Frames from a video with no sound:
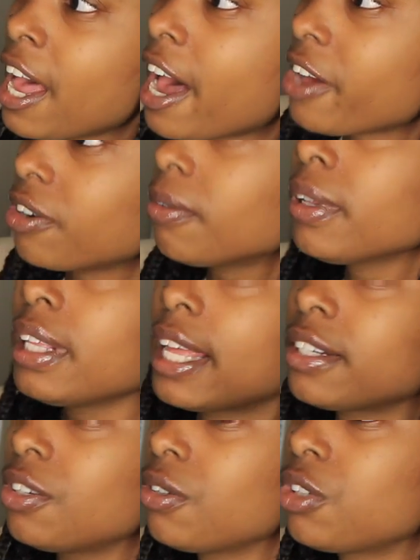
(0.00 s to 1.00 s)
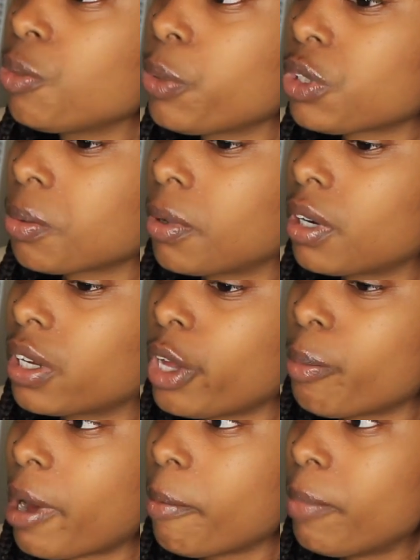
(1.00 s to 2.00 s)
I don't really like to do too much work
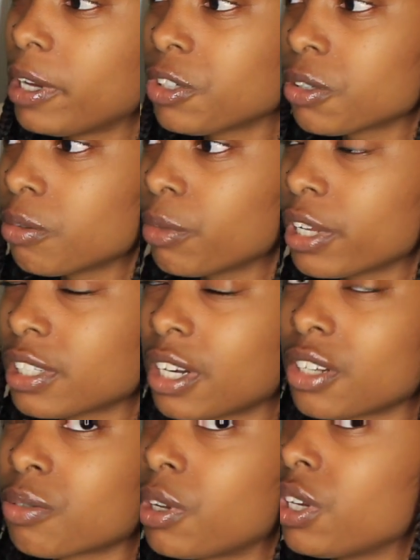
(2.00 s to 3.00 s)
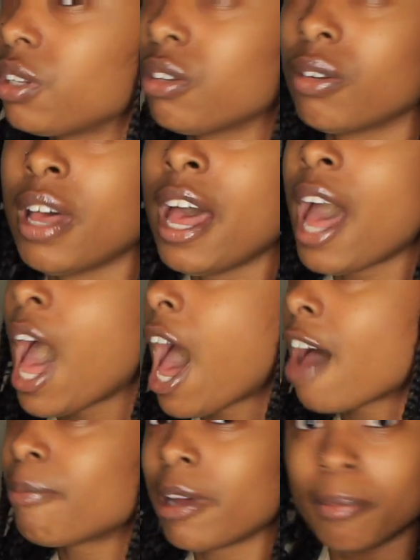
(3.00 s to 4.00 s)
in my bedroom because I just want to
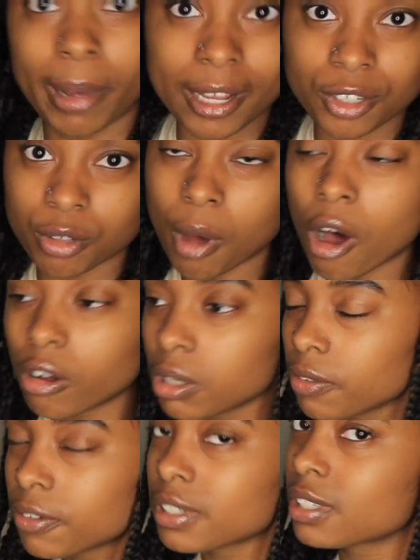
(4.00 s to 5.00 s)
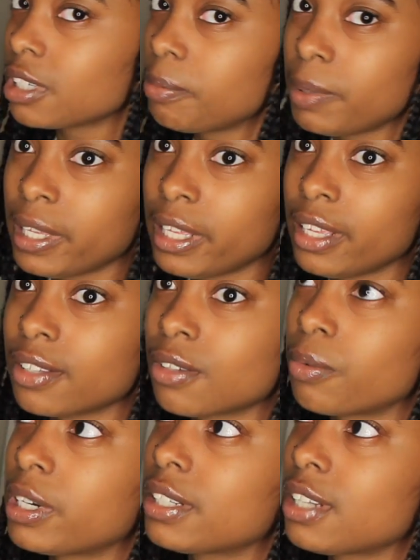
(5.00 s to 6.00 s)
have my bedroom only for sleeping, so
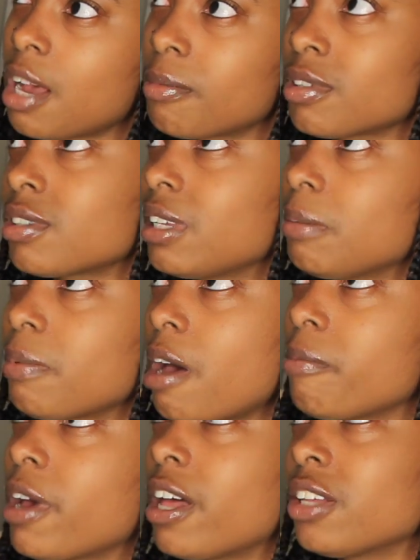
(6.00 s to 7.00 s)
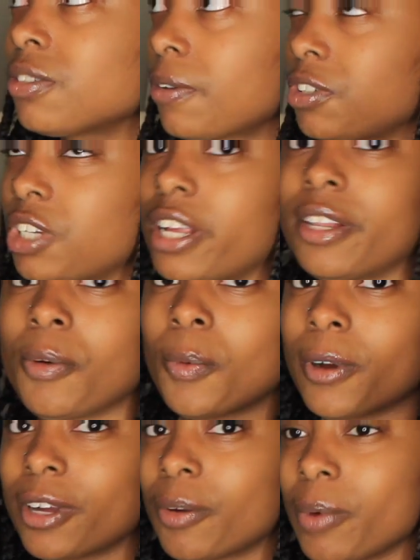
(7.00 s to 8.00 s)
when it's time to sleep, I'm not associating
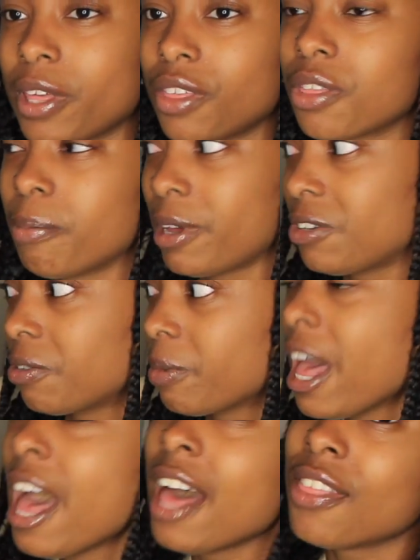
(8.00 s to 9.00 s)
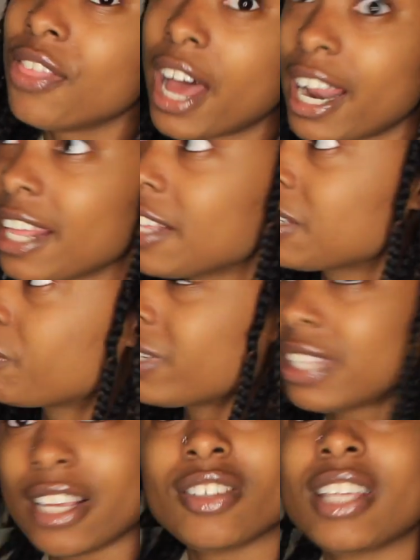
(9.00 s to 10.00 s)
work with the bedroom. That is what
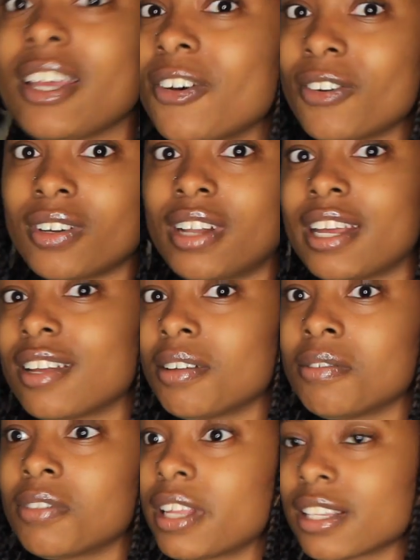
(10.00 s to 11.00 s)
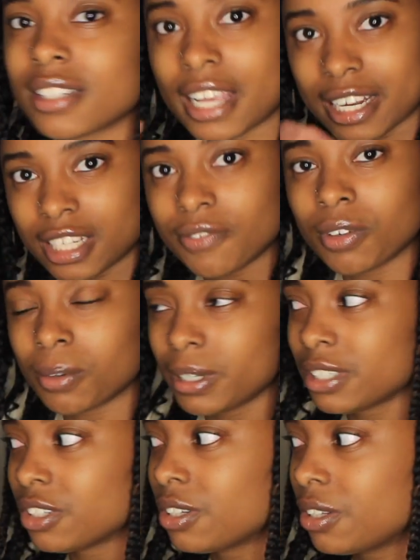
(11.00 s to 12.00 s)
they say on like scientific
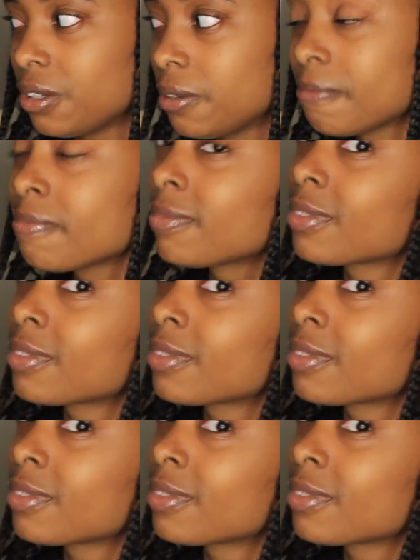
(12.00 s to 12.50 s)
reasons too.